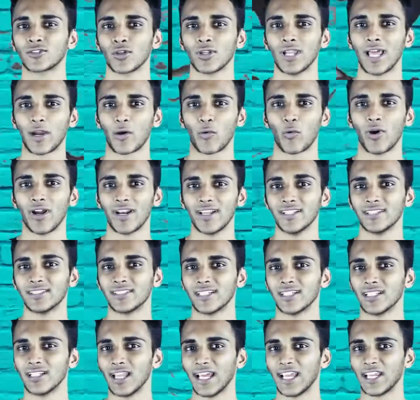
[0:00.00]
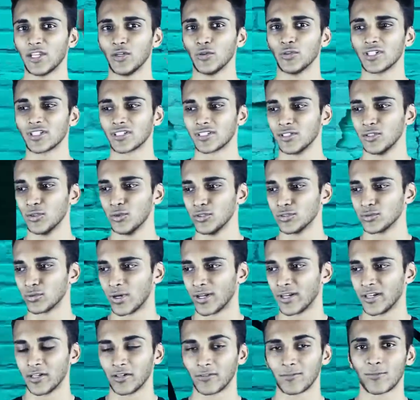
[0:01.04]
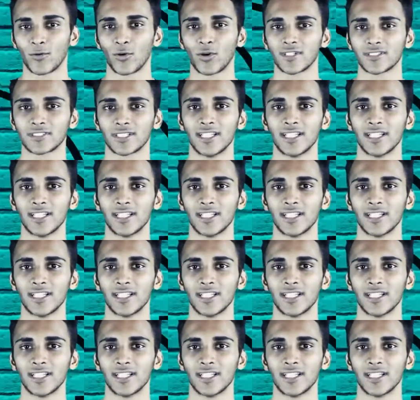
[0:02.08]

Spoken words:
So, like, what is it? Like, you just lose one of your 4